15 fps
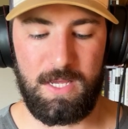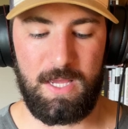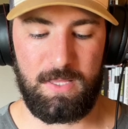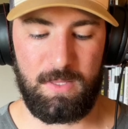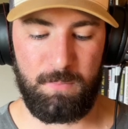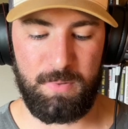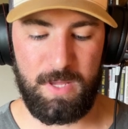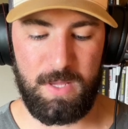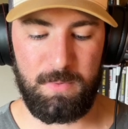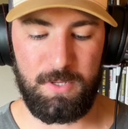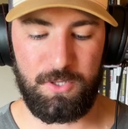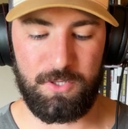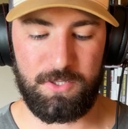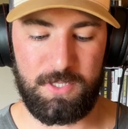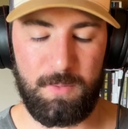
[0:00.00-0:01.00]
and the baby
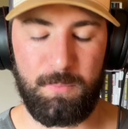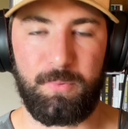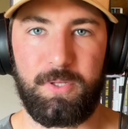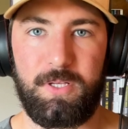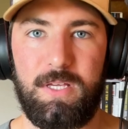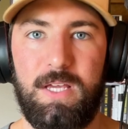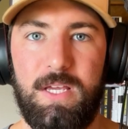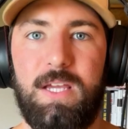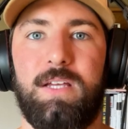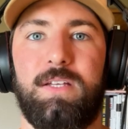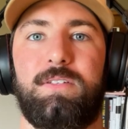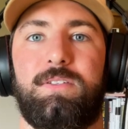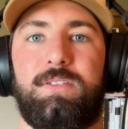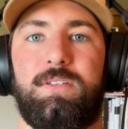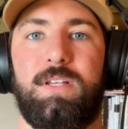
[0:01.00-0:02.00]
just simply
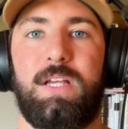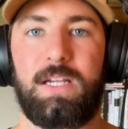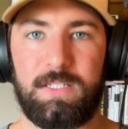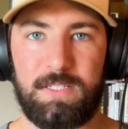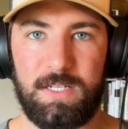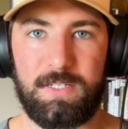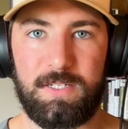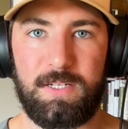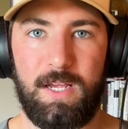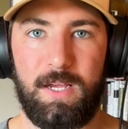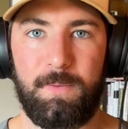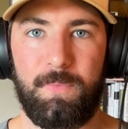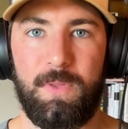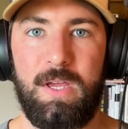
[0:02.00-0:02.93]
is existing.